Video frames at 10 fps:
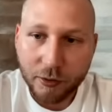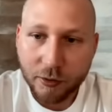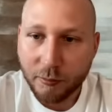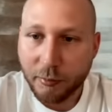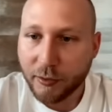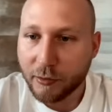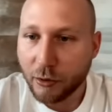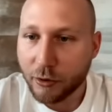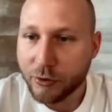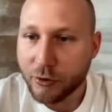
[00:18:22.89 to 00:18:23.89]
the biggest
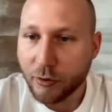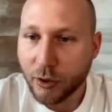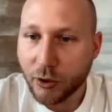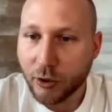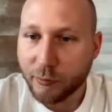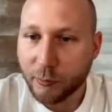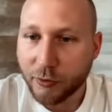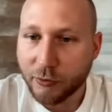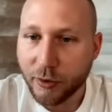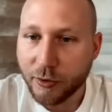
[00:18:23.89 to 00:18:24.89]
launch in Cosmos
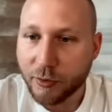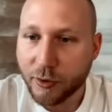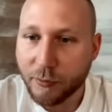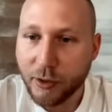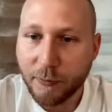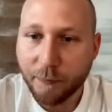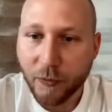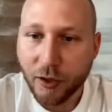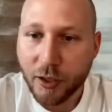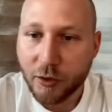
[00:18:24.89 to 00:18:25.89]
2023
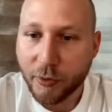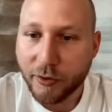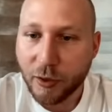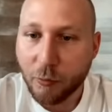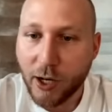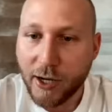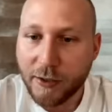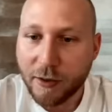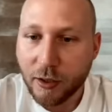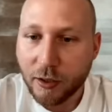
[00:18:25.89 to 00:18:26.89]
here with Nick White.